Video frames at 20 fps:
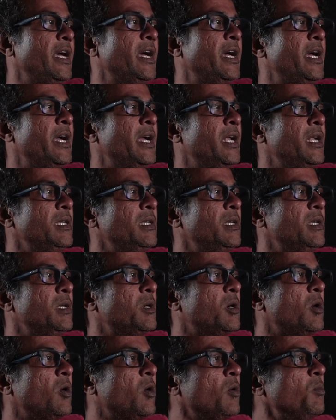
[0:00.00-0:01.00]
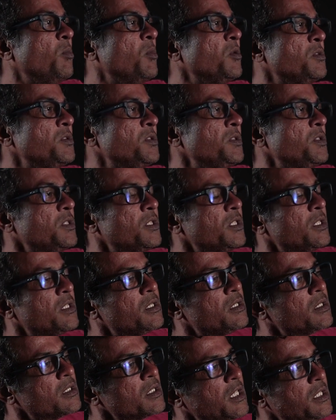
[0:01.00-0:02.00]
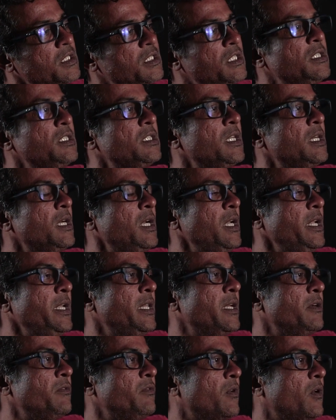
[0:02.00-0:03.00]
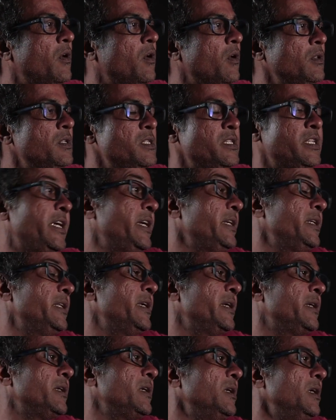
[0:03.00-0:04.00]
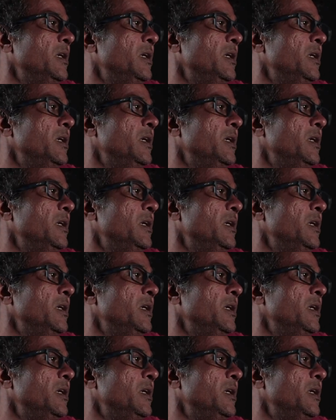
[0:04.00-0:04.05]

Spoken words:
And almost consistently, they've all said that